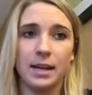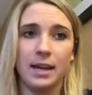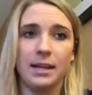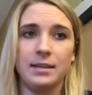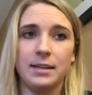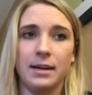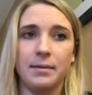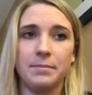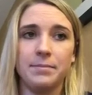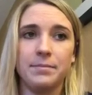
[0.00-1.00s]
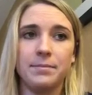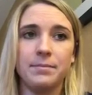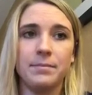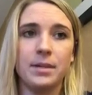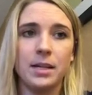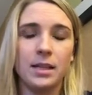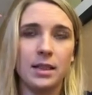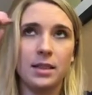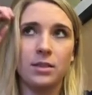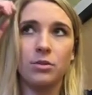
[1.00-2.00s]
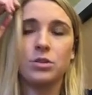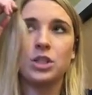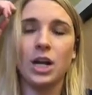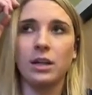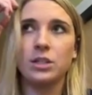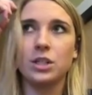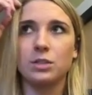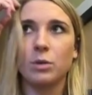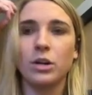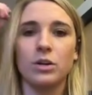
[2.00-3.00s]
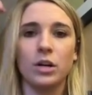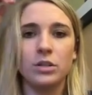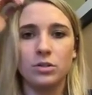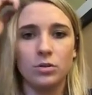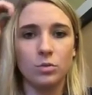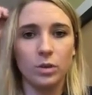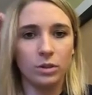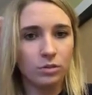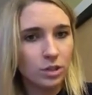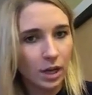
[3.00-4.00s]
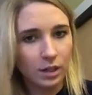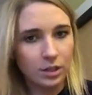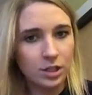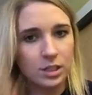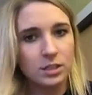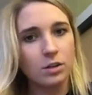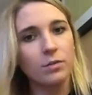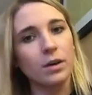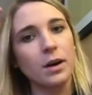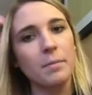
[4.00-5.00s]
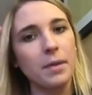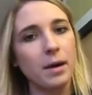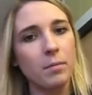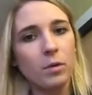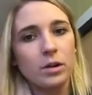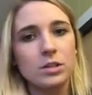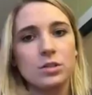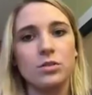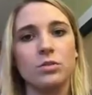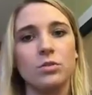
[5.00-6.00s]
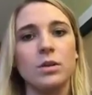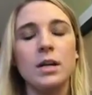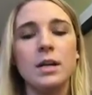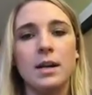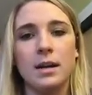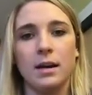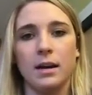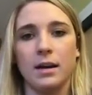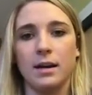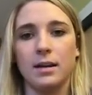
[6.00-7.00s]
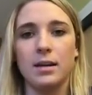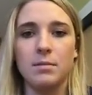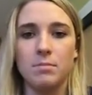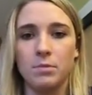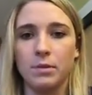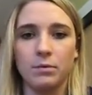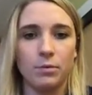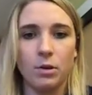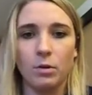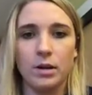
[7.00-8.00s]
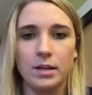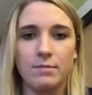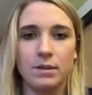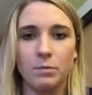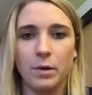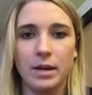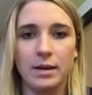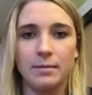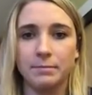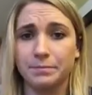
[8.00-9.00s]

And those challenges, what are you going to do with those challenges to overcome them or to keep moving forward even when